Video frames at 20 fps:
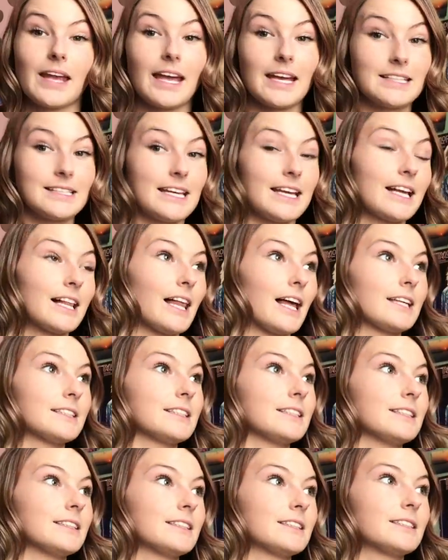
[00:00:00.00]
and take
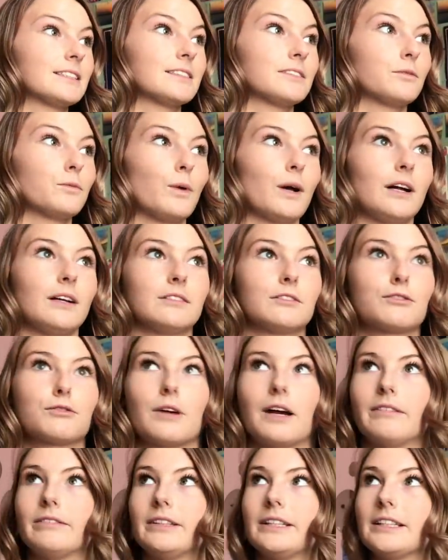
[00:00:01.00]
classes while
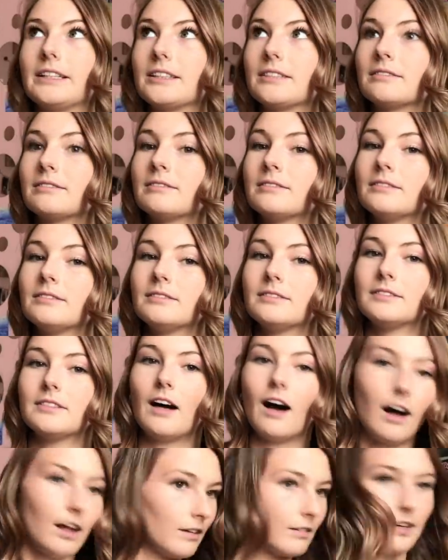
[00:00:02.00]
traveling
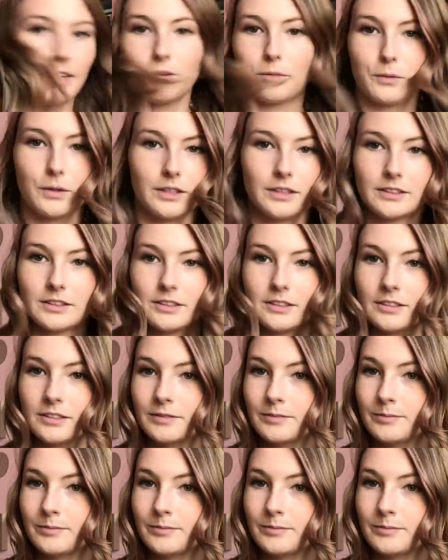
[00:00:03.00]
all around the world.